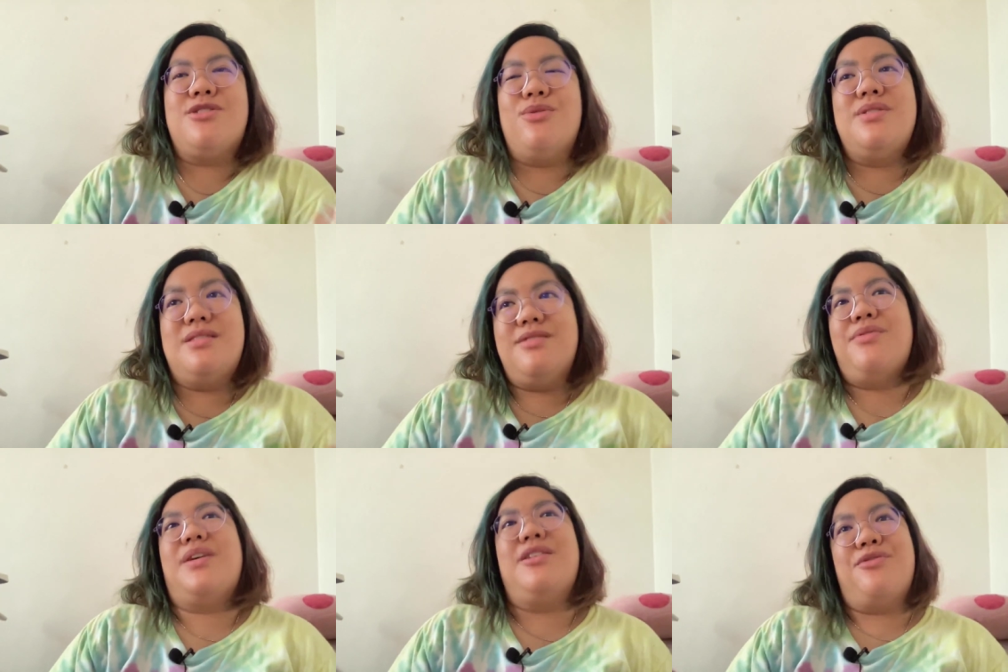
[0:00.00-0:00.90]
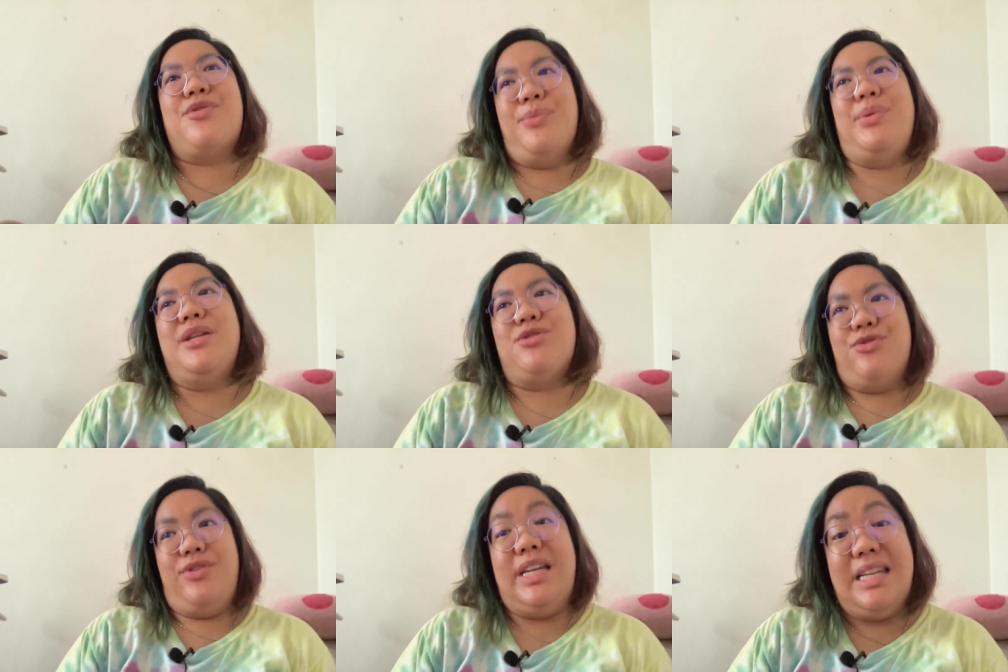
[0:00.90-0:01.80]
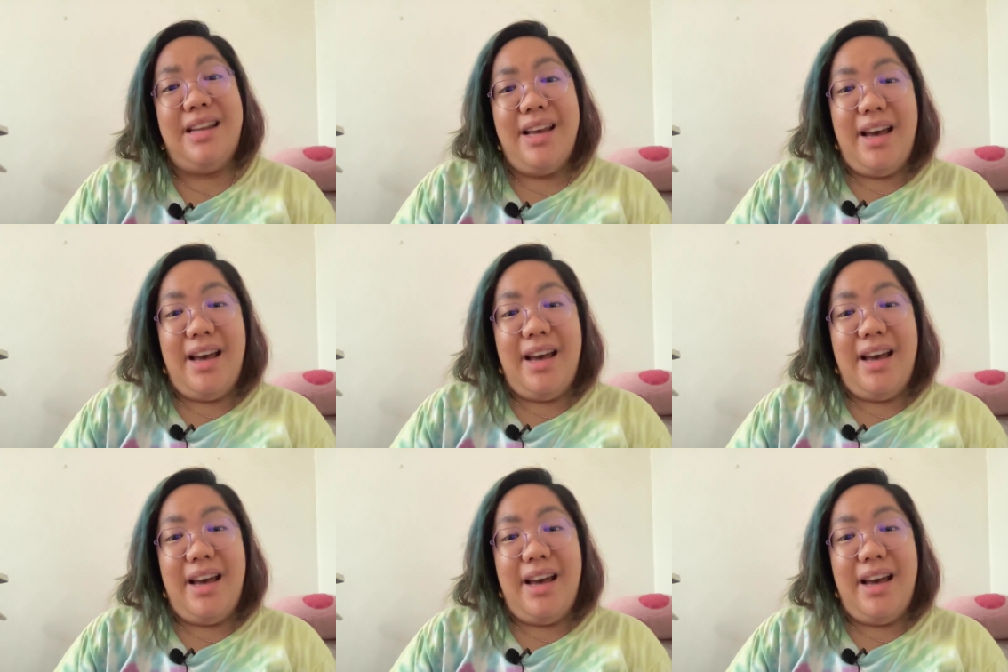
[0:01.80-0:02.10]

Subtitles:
so it's difficult for me to read